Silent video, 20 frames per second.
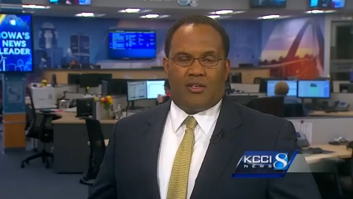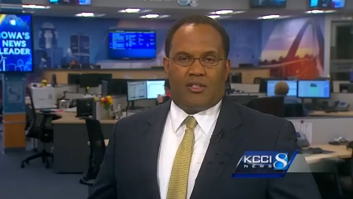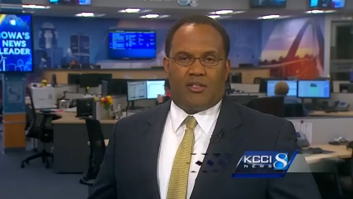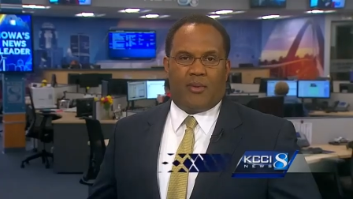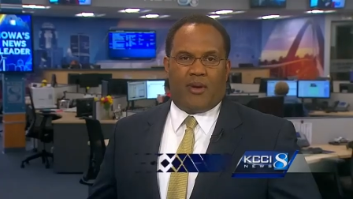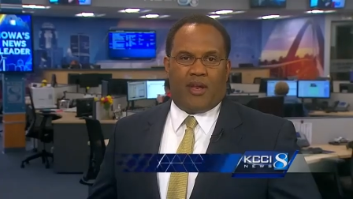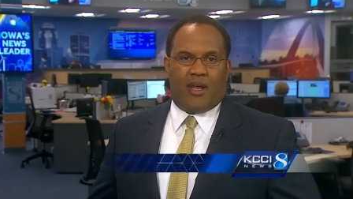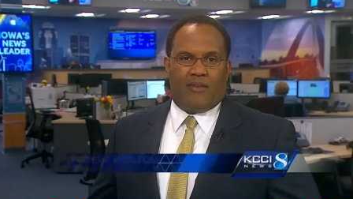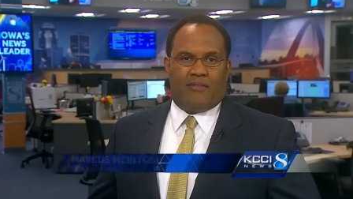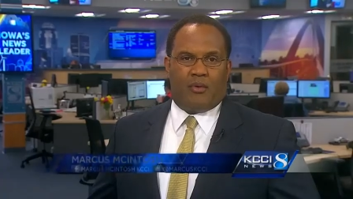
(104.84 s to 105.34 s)

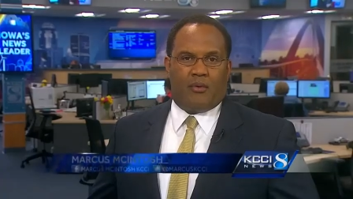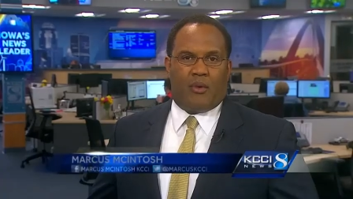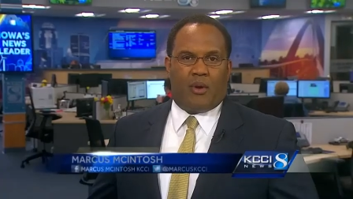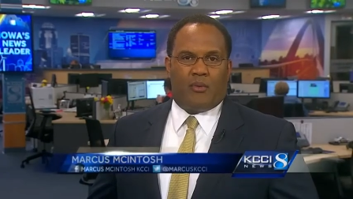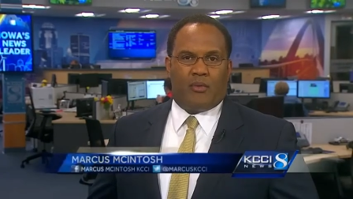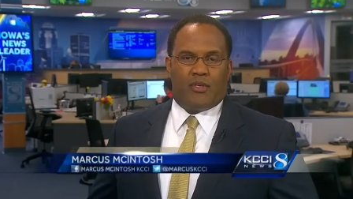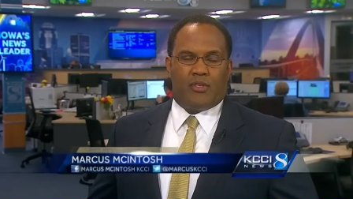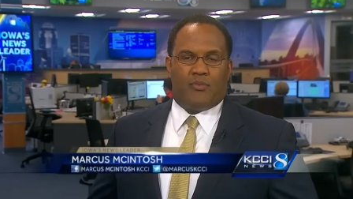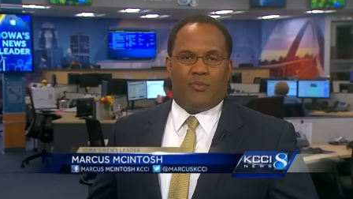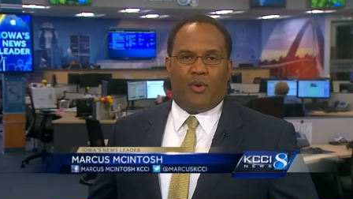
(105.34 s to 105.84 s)
about everyone
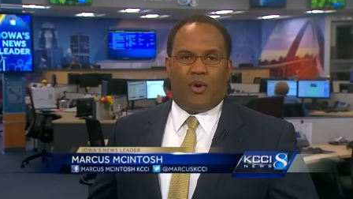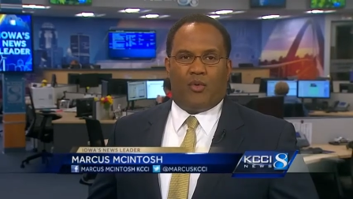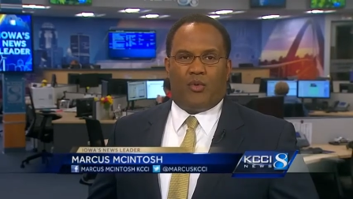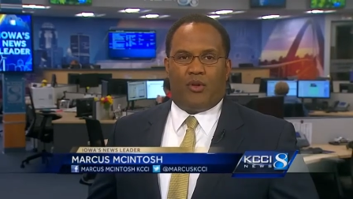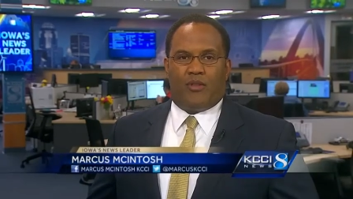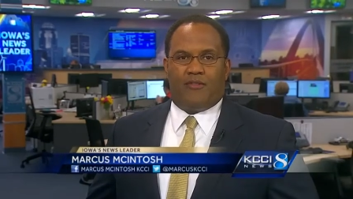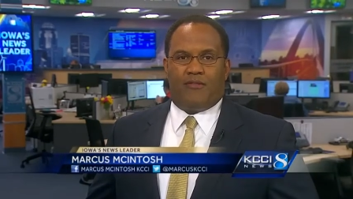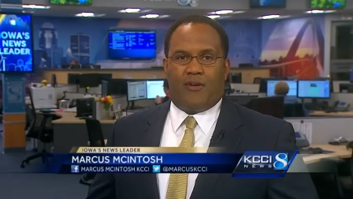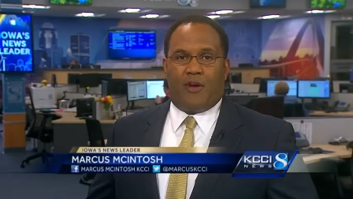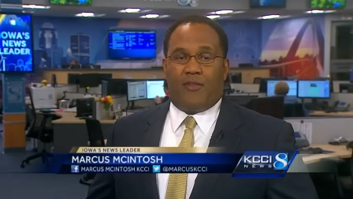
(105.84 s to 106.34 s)
we spoke with
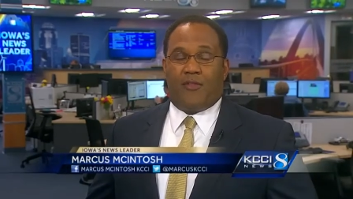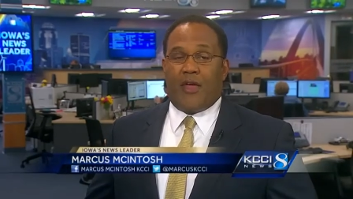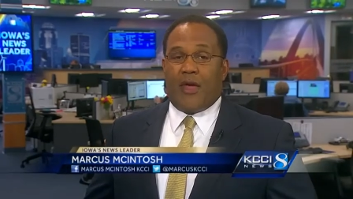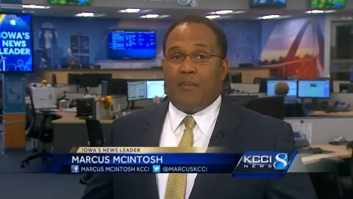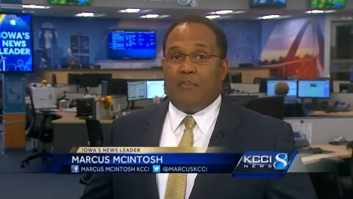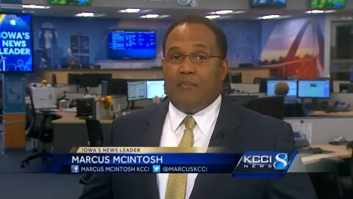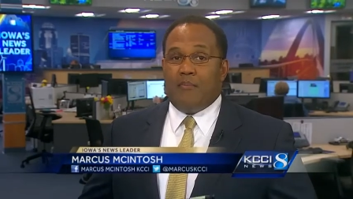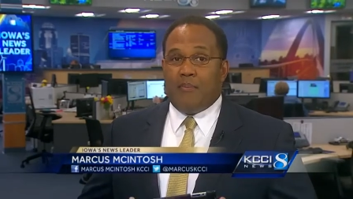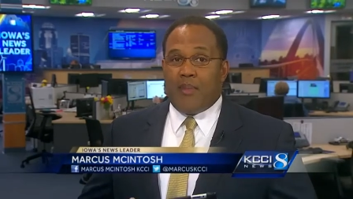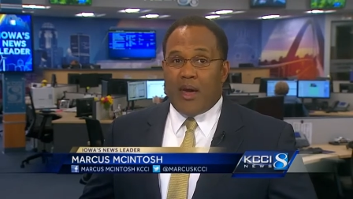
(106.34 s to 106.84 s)
felt that
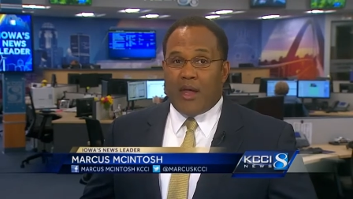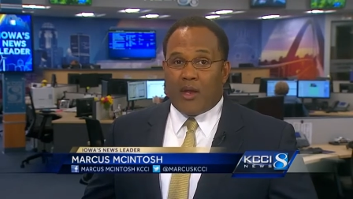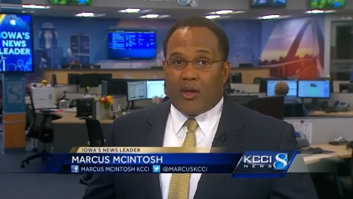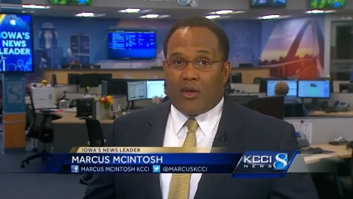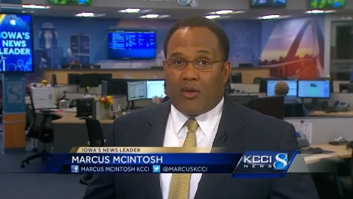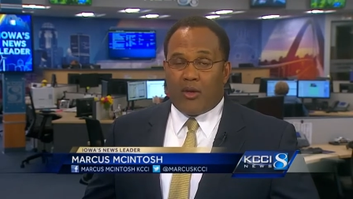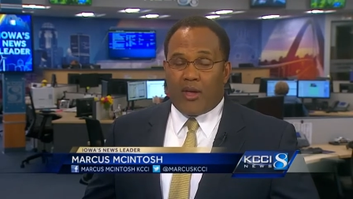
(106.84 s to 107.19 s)
medical